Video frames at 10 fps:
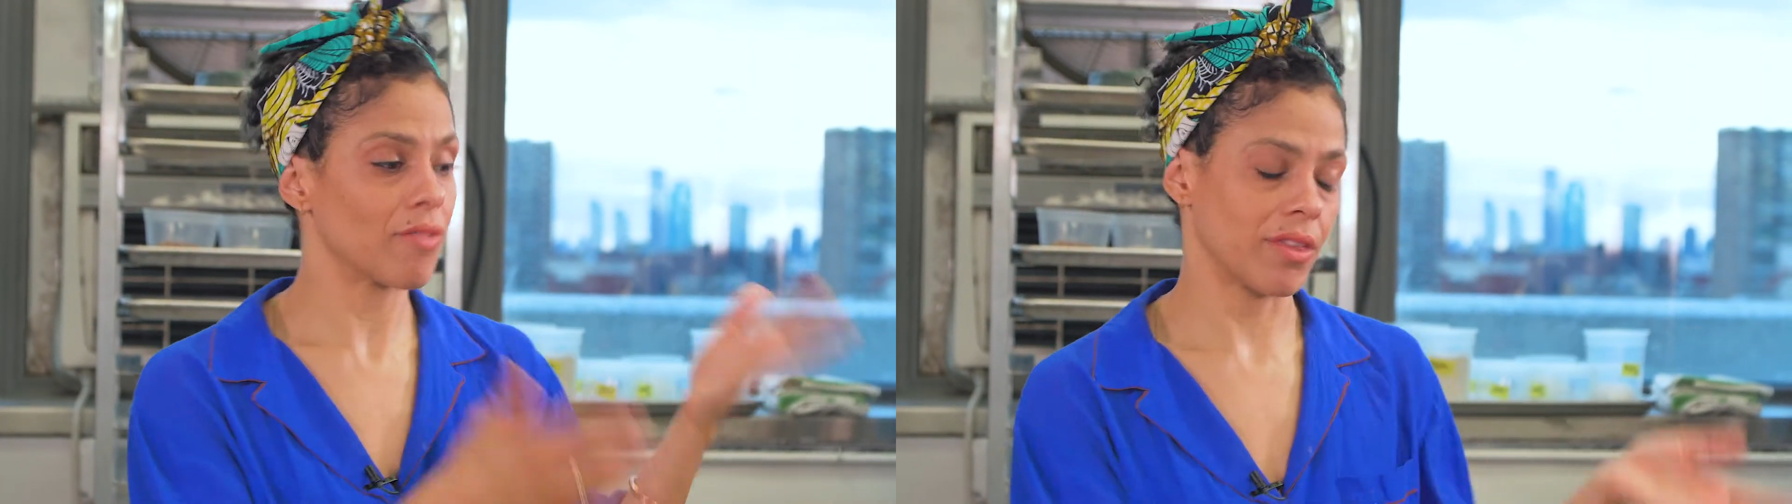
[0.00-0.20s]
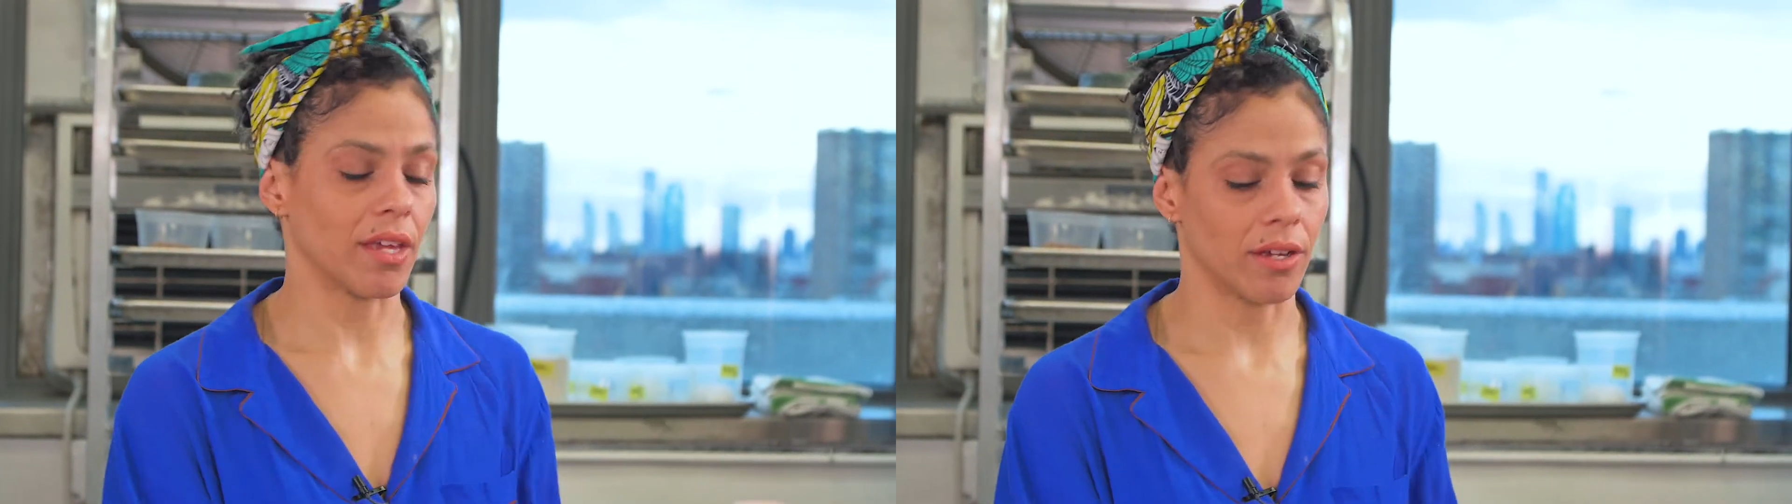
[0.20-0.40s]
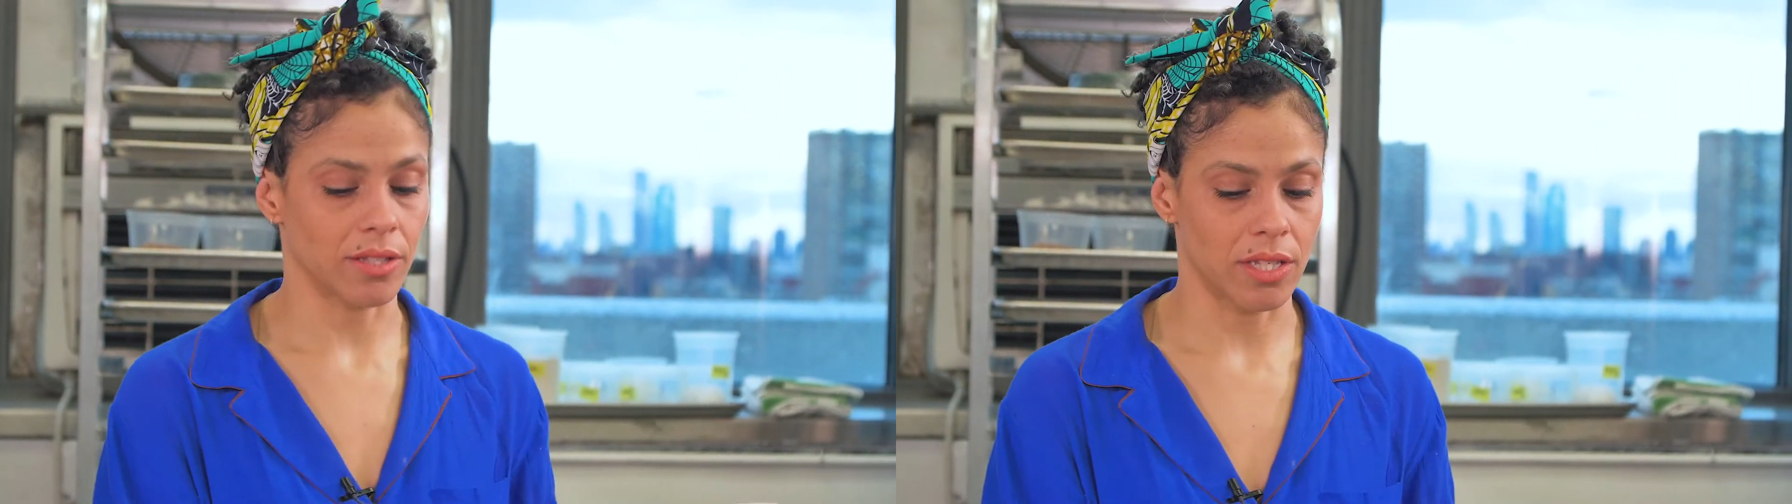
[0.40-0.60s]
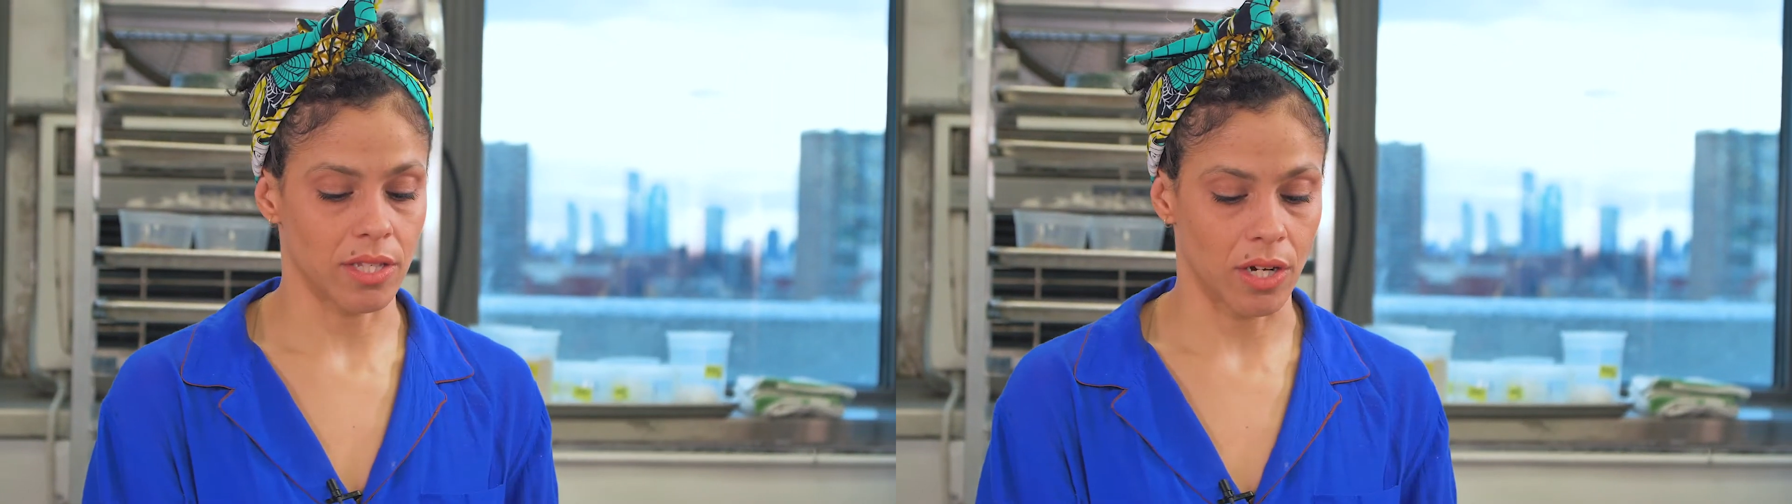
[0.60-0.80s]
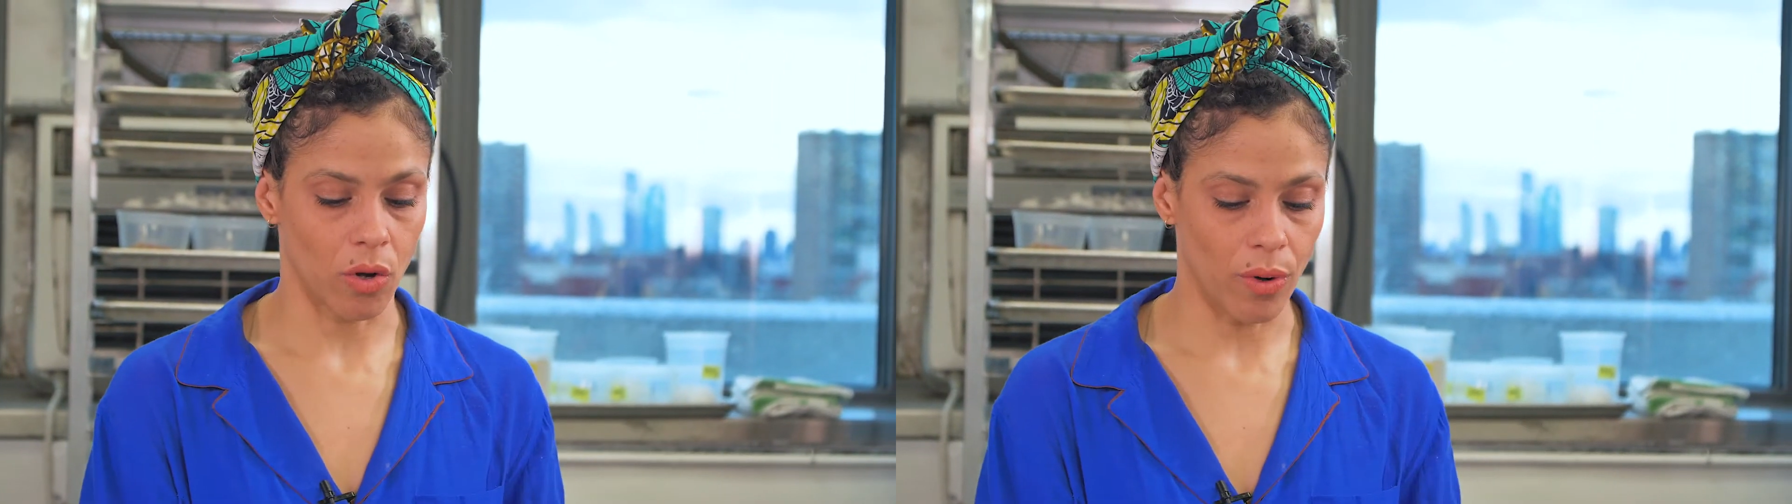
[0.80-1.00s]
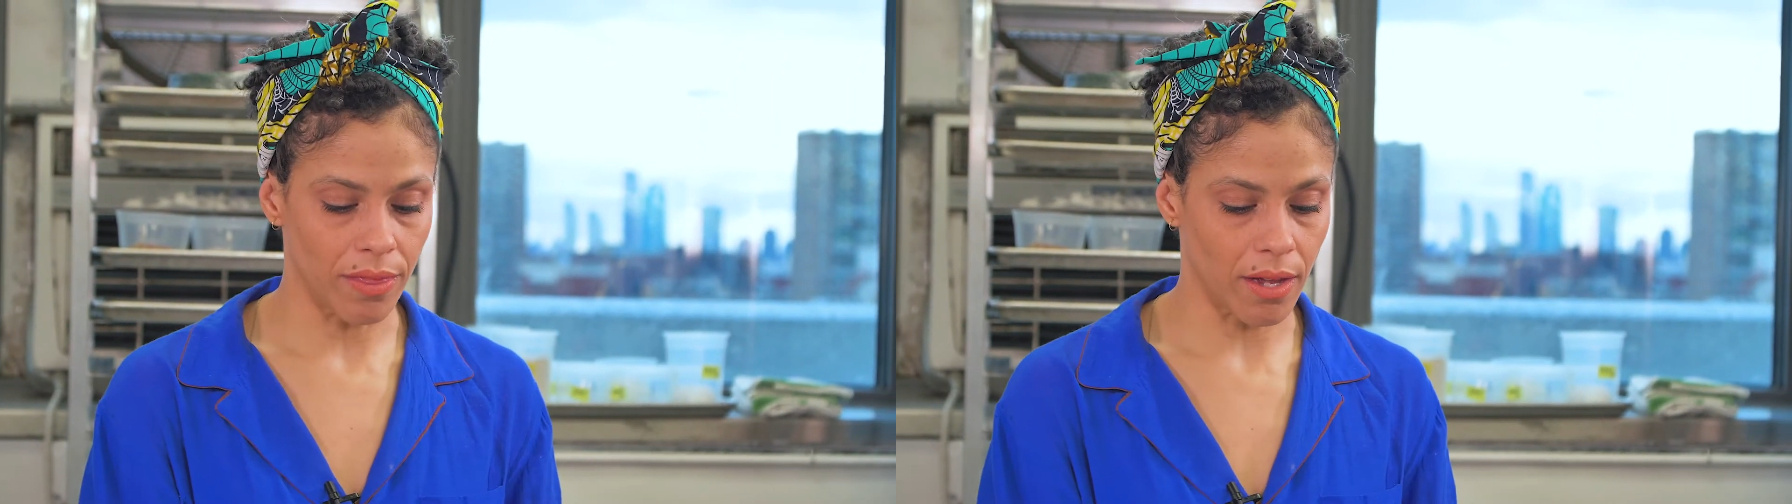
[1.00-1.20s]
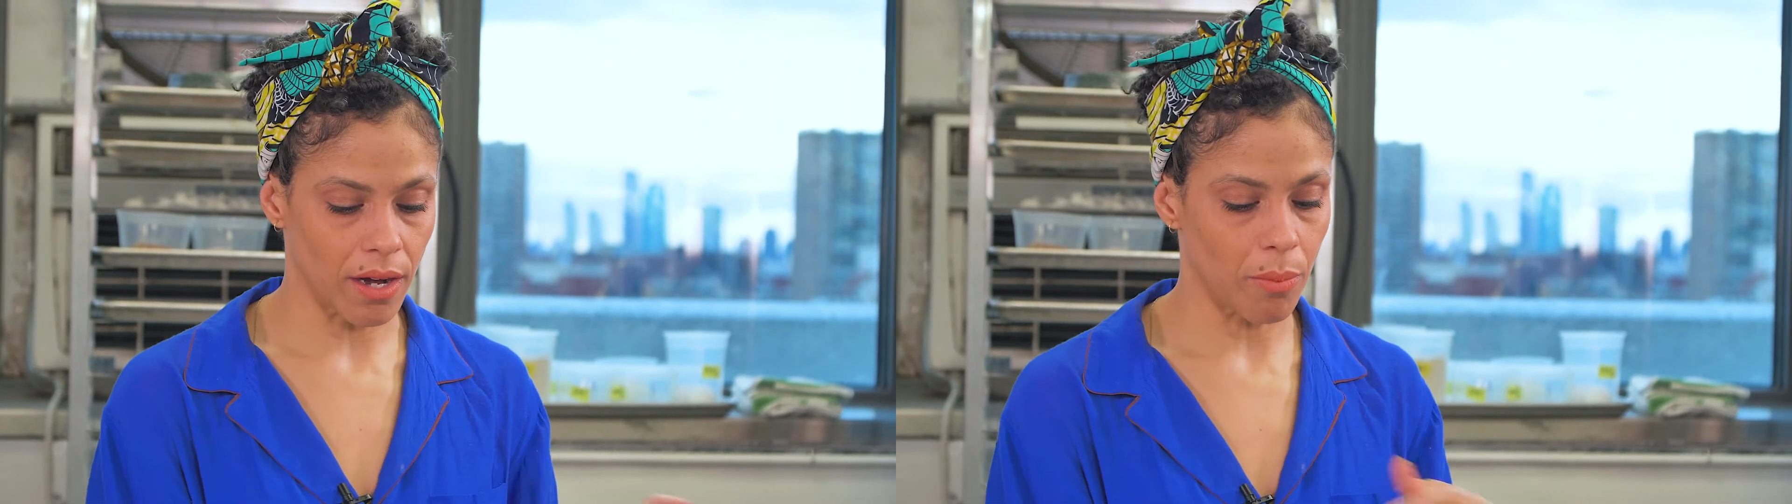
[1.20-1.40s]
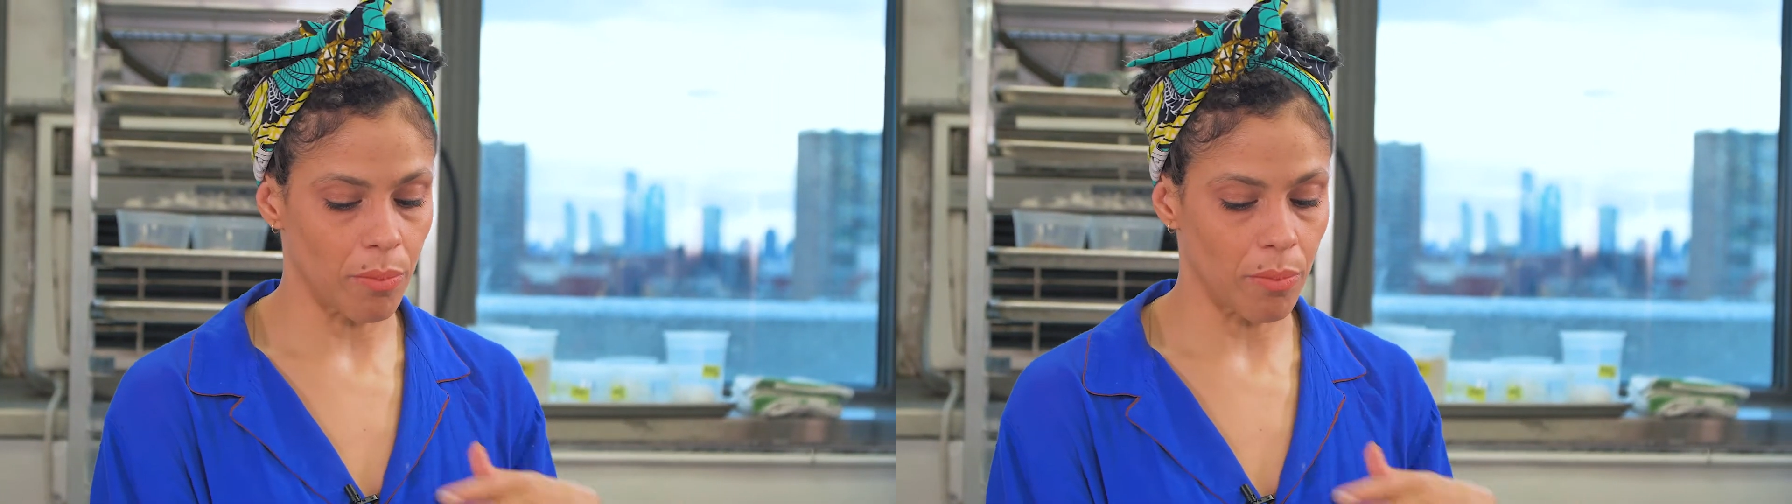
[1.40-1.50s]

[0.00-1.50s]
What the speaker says: everything else that's gonna go in there.